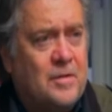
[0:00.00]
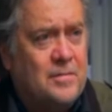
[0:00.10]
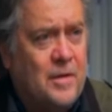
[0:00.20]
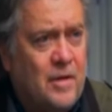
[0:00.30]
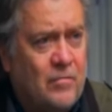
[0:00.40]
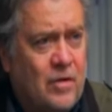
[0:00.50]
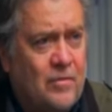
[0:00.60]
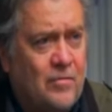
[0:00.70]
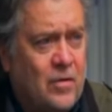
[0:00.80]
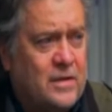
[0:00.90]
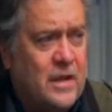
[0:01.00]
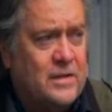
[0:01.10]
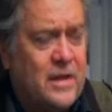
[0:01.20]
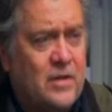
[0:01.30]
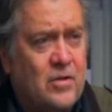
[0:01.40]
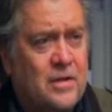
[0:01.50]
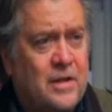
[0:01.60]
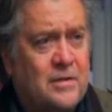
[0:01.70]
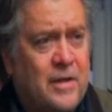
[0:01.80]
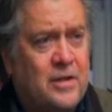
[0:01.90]
has been reinforcing that and saying good
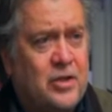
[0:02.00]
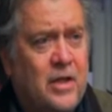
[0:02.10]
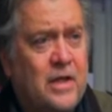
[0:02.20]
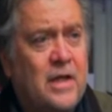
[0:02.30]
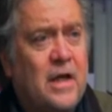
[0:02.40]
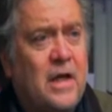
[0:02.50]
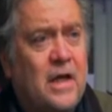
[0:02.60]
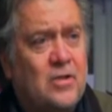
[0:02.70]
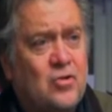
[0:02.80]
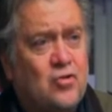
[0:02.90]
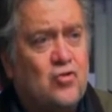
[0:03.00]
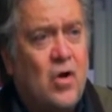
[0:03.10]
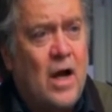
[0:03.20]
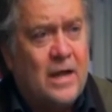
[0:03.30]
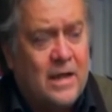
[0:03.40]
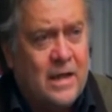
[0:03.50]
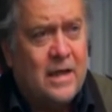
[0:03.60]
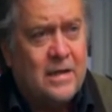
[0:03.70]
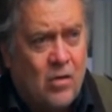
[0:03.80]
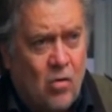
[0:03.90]
things about Xi, is they're trying to
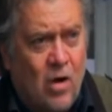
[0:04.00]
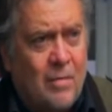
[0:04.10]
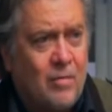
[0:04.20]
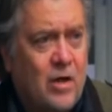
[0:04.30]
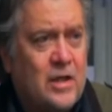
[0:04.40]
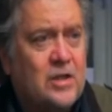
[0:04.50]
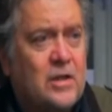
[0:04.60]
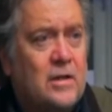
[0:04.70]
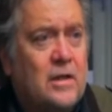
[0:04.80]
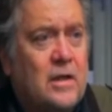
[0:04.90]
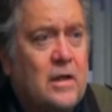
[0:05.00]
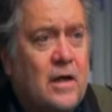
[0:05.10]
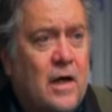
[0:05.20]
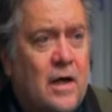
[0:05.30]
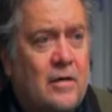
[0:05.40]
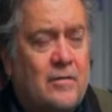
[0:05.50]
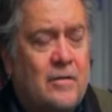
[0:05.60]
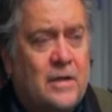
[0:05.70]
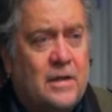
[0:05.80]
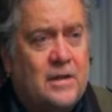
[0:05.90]
get the cooperation of
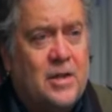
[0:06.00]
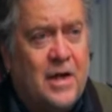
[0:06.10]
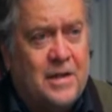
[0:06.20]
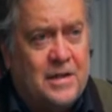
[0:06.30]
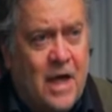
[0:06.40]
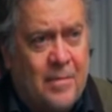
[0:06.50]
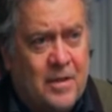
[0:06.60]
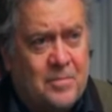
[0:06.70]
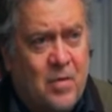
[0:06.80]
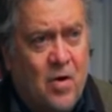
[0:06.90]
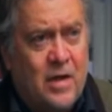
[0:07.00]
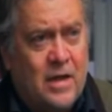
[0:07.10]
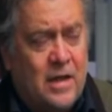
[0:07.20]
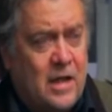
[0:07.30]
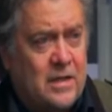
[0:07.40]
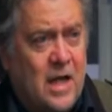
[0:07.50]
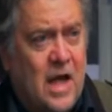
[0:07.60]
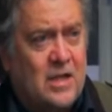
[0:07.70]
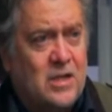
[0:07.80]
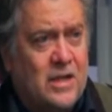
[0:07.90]
the Chinese Communist Party to
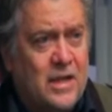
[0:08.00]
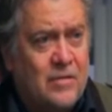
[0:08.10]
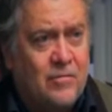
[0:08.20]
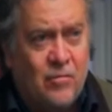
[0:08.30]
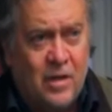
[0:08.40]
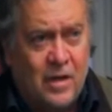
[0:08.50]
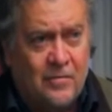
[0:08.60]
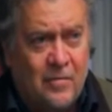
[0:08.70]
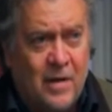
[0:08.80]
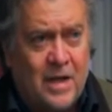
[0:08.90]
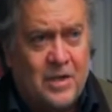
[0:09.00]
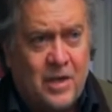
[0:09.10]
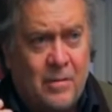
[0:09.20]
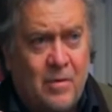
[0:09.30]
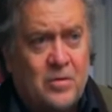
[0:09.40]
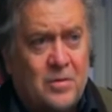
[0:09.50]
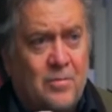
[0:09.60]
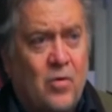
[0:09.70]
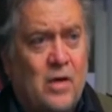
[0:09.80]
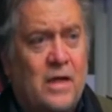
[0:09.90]
actually give real information, and most
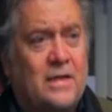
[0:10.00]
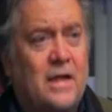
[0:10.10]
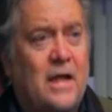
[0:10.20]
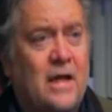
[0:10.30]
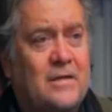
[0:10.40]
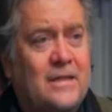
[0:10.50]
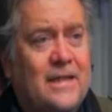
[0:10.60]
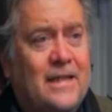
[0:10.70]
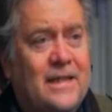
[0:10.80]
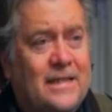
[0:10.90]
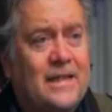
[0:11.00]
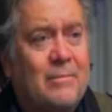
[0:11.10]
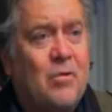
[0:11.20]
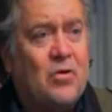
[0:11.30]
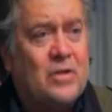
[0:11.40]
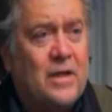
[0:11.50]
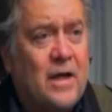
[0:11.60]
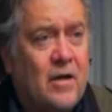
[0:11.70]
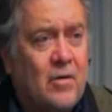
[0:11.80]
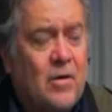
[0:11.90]
importantly, to allow CDC
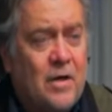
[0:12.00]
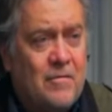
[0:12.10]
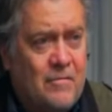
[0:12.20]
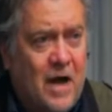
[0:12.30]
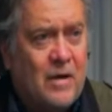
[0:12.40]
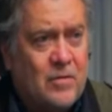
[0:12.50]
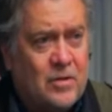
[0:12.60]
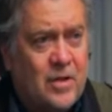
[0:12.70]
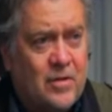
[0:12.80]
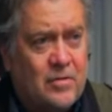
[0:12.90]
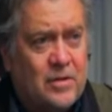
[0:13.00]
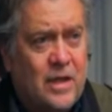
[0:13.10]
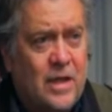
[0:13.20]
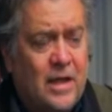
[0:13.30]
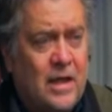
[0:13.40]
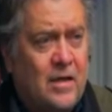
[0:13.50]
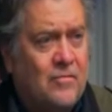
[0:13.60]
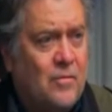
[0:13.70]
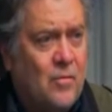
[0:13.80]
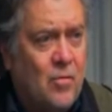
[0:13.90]
personnel, virus hunters, in
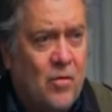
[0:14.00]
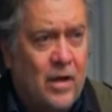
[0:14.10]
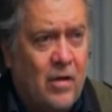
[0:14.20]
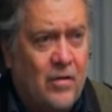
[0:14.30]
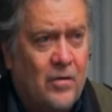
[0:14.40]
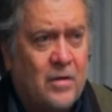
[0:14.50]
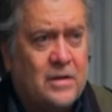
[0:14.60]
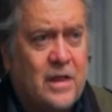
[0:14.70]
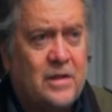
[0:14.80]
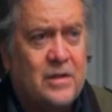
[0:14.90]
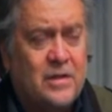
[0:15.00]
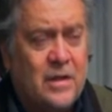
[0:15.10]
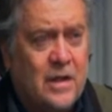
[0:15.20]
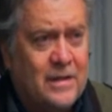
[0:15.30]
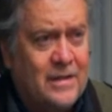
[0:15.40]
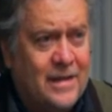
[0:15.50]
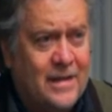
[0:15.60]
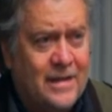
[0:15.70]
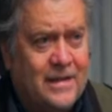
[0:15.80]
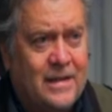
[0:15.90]
from the World Health Organization,
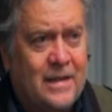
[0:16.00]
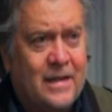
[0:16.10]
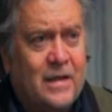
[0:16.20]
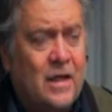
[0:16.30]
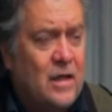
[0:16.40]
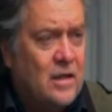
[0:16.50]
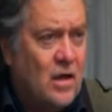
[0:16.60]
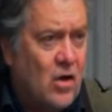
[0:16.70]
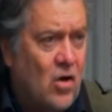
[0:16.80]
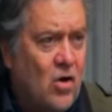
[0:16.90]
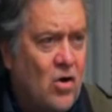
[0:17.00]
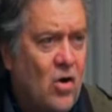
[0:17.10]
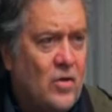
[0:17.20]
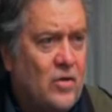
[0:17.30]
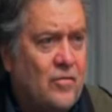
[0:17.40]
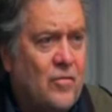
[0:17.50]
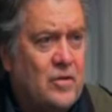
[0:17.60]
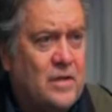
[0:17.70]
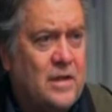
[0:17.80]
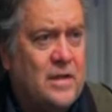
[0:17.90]
CDC, Hong Kong
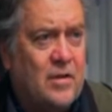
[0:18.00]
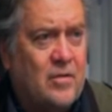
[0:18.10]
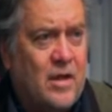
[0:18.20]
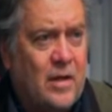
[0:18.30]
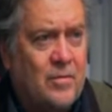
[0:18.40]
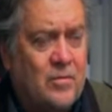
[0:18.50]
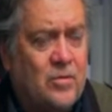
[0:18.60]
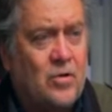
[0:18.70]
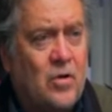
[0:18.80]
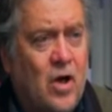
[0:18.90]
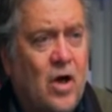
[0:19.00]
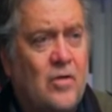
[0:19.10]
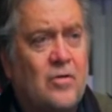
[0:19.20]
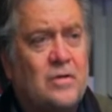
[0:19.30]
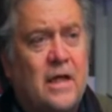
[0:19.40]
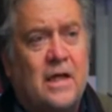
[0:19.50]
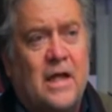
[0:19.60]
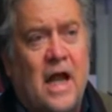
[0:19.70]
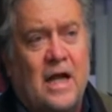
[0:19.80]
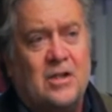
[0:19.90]
University, Dr. Gabriel Leung, others that could
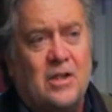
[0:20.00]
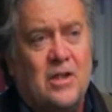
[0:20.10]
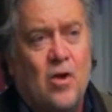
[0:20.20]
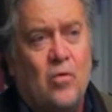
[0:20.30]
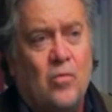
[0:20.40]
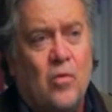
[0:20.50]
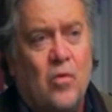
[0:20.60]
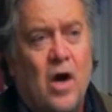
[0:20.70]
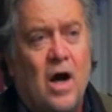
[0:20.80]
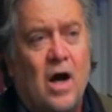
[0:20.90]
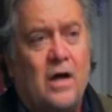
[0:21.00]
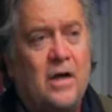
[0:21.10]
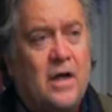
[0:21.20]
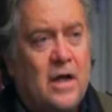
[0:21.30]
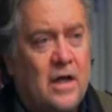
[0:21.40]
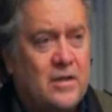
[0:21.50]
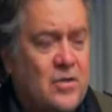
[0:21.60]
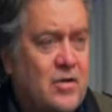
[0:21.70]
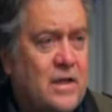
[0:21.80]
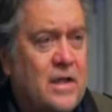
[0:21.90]
actually go to Wuhan and
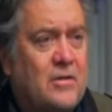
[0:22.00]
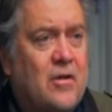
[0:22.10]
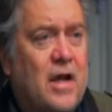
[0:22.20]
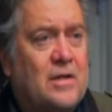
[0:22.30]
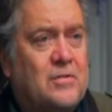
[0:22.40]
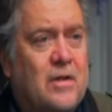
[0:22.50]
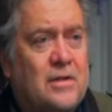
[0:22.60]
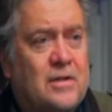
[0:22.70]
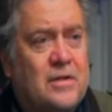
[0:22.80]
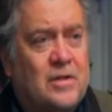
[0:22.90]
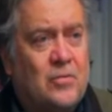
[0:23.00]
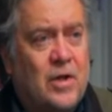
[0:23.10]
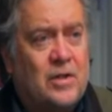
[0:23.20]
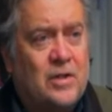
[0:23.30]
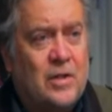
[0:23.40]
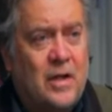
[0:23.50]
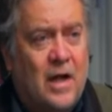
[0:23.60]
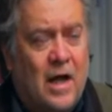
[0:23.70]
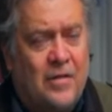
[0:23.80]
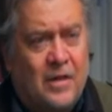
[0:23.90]
start to get their hands around this situation.
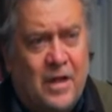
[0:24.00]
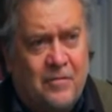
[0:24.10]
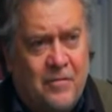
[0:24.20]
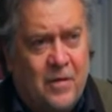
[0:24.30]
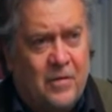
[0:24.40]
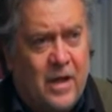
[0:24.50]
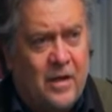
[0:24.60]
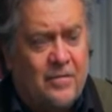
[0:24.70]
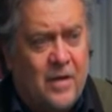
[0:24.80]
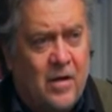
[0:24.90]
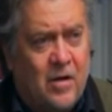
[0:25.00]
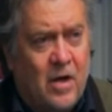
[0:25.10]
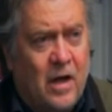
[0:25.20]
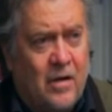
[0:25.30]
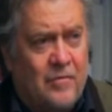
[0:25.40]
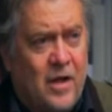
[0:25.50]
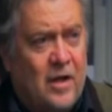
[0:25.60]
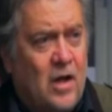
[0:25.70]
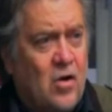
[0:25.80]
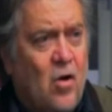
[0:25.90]
I think they feel that if they
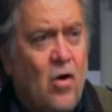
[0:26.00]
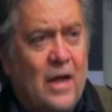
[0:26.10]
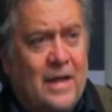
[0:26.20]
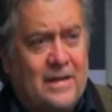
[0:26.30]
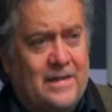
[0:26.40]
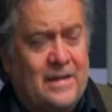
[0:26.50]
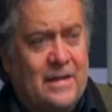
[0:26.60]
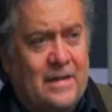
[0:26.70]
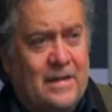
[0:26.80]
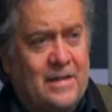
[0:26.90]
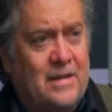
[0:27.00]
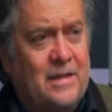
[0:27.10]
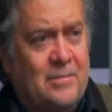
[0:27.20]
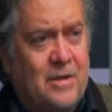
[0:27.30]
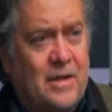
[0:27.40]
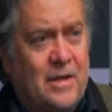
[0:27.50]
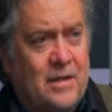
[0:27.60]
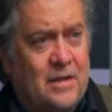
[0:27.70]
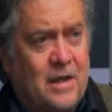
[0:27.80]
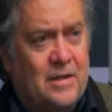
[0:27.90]
call out the CCP,
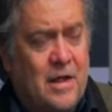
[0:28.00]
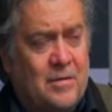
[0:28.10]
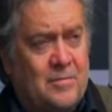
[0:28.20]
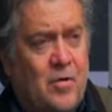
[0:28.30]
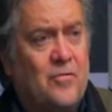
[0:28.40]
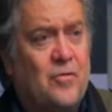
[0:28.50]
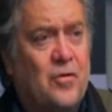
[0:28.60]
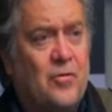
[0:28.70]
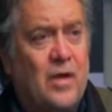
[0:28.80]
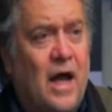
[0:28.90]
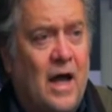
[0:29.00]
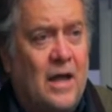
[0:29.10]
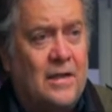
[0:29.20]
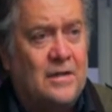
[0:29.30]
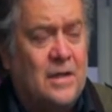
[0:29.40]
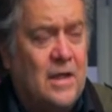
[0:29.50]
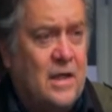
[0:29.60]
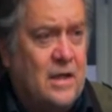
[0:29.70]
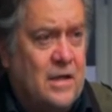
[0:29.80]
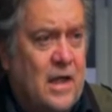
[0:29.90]
the Chinese Communist Party, for their lies,
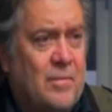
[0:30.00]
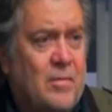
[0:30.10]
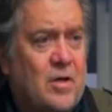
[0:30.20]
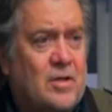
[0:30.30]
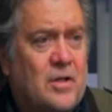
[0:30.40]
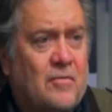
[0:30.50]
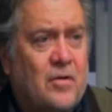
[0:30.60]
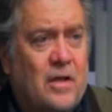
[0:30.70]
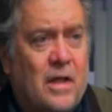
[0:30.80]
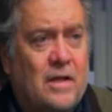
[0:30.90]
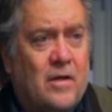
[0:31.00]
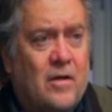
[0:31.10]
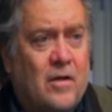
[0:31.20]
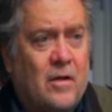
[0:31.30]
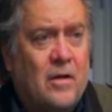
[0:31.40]
that it'd be much tougher to get there.